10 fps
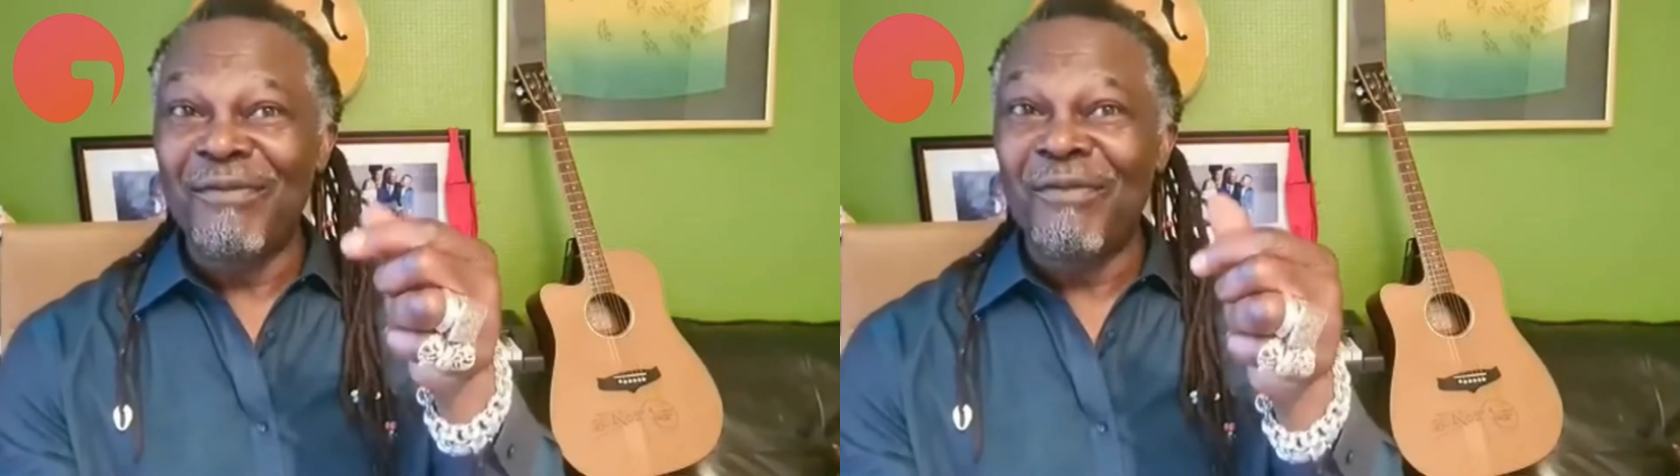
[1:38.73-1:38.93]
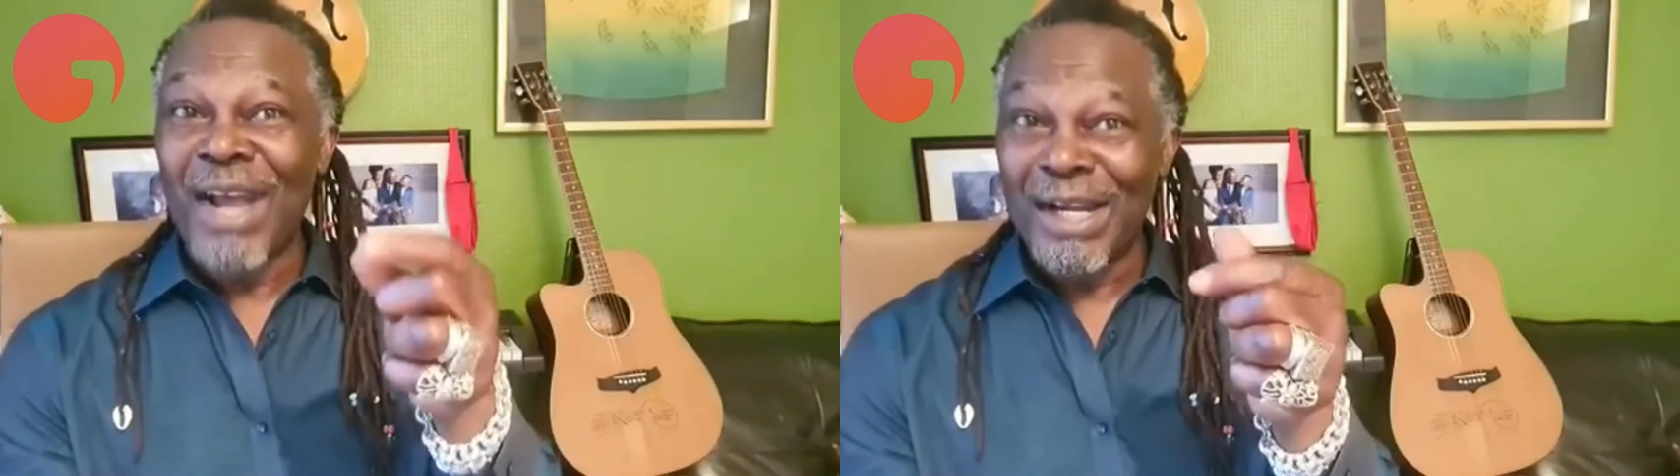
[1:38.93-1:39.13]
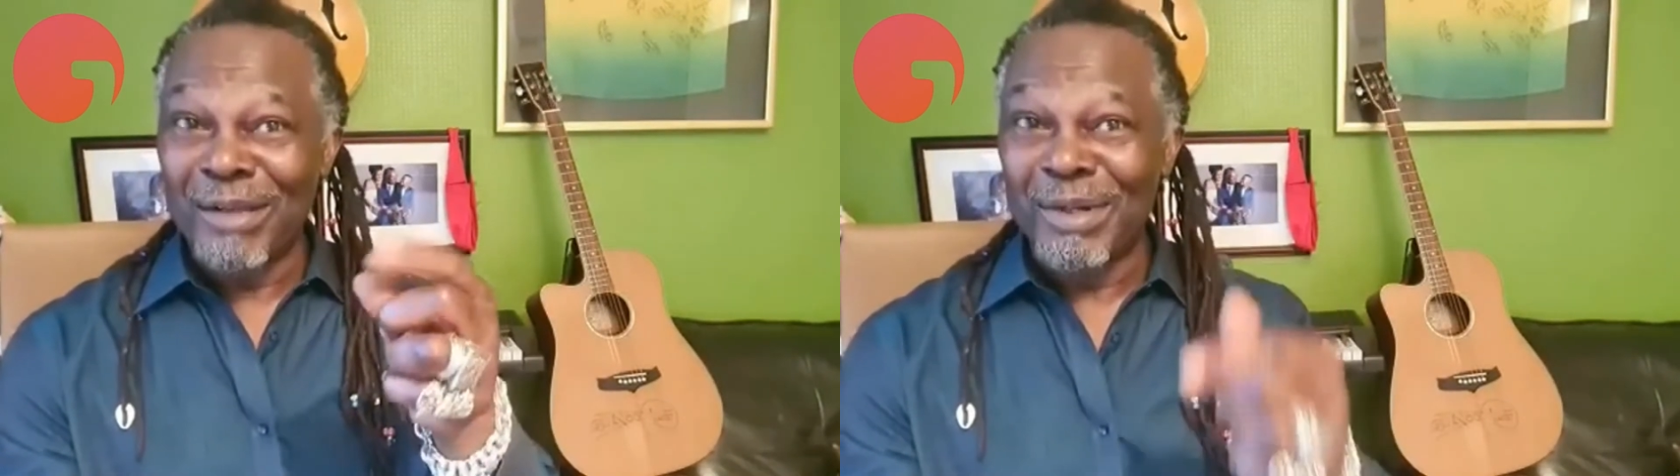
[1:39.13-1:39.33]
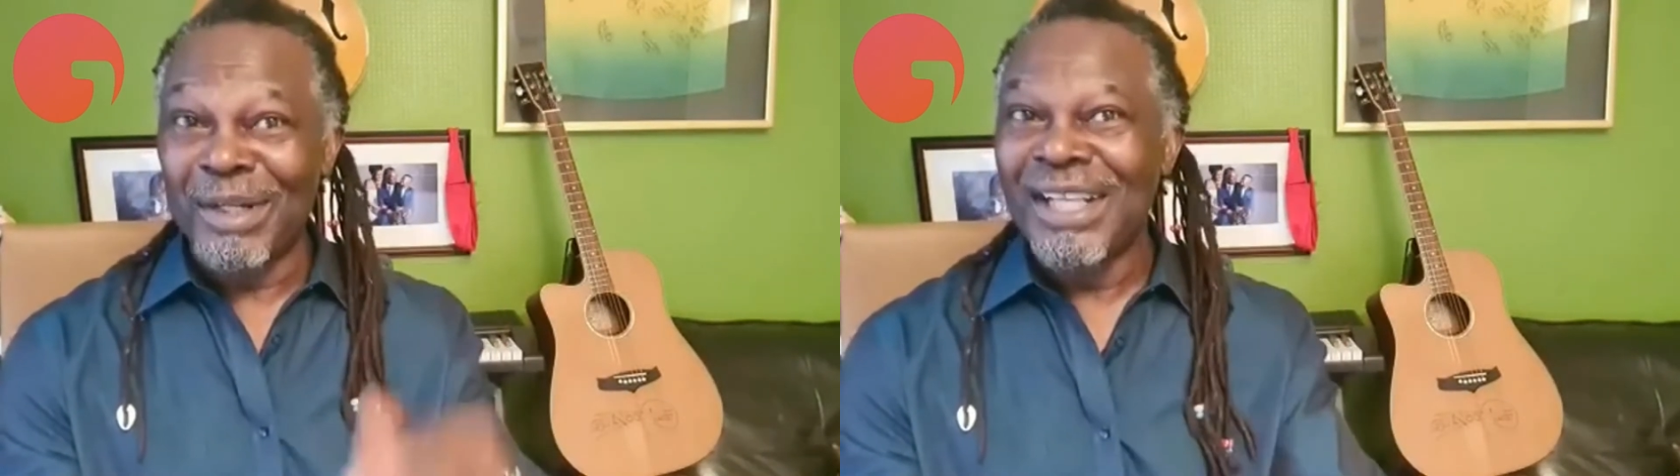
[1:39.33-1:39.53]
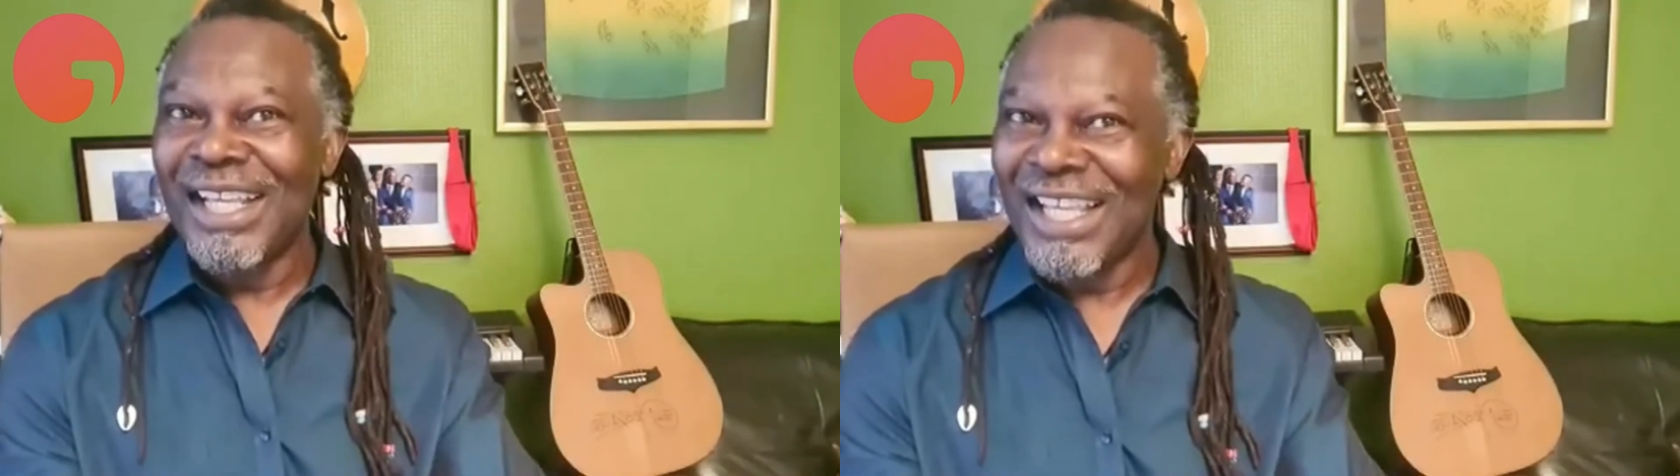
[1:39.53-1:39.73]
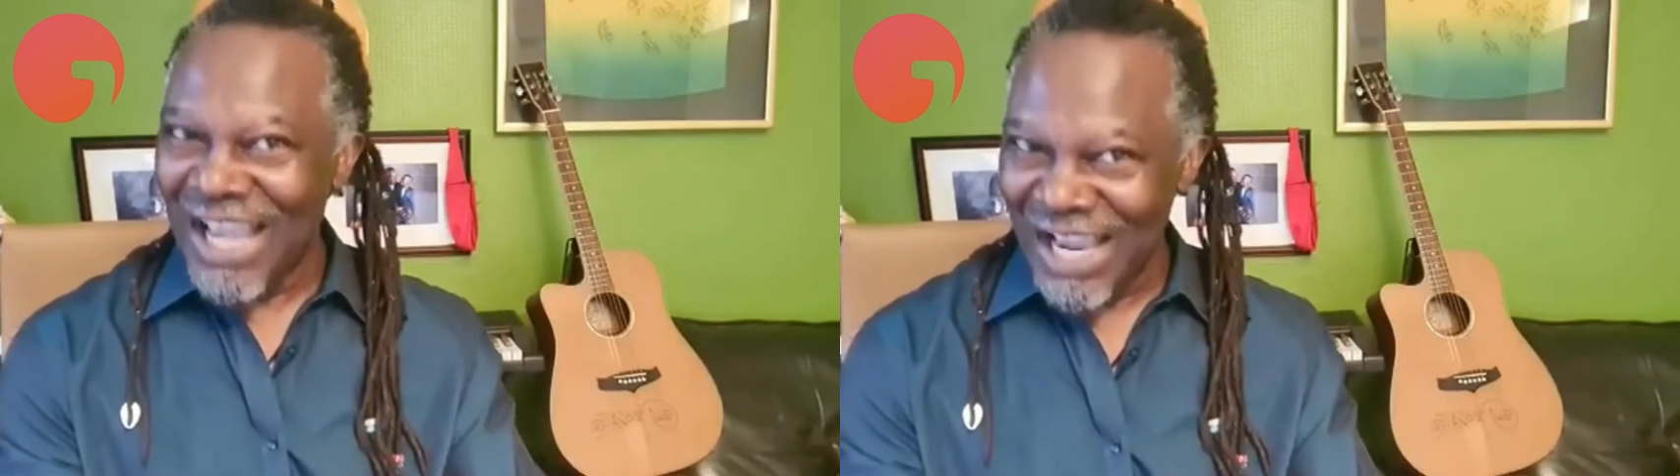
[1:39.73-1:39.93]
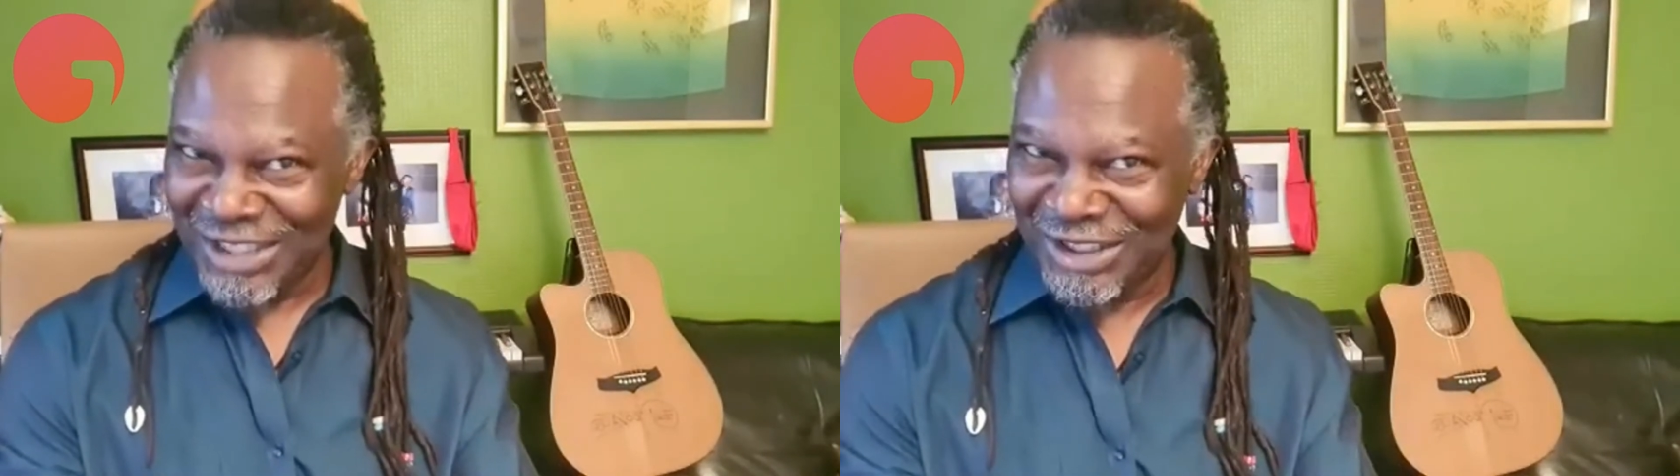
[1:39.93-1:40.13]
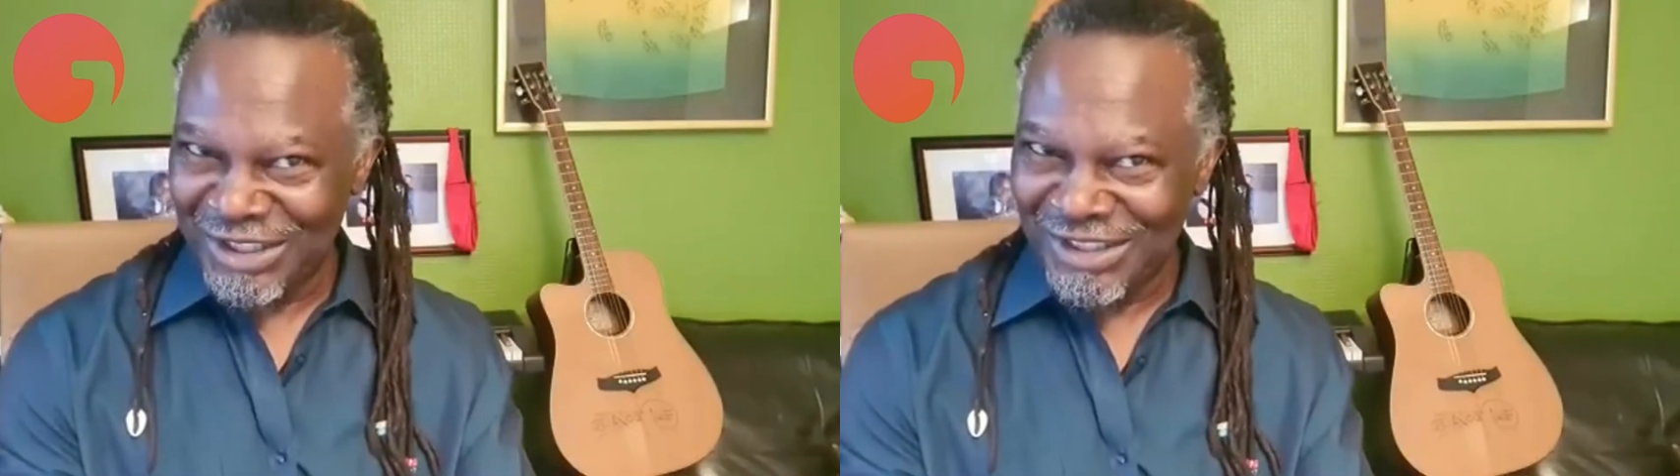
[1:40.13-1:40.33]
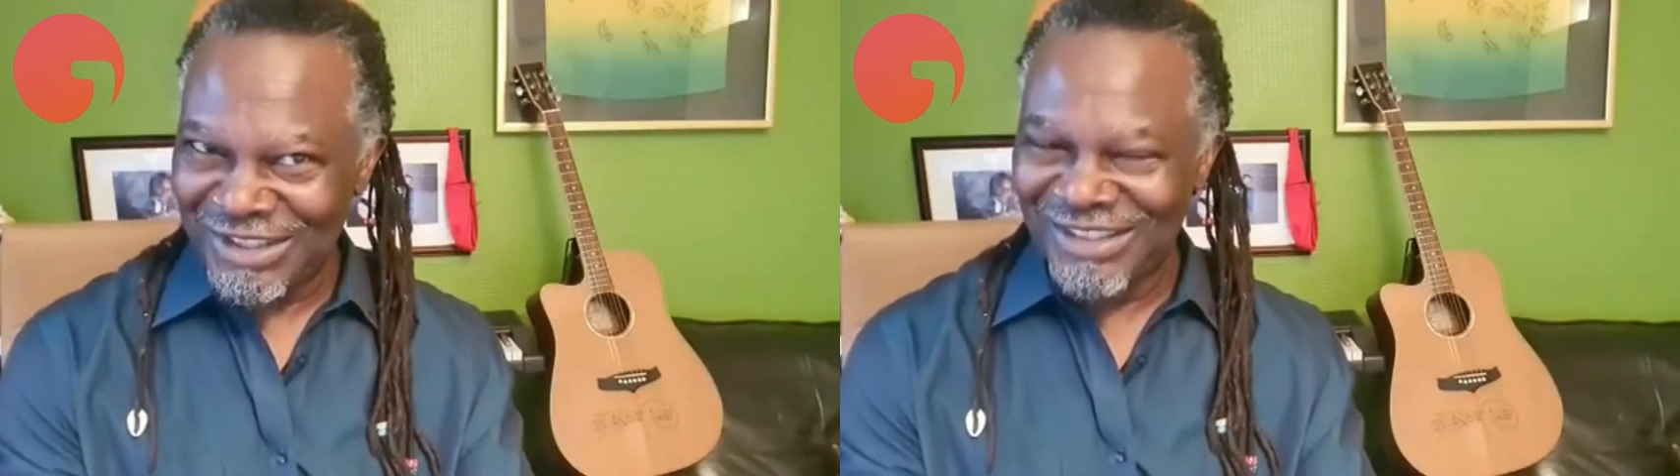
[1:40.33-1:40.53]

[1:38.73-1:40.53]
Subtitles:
valuable cash.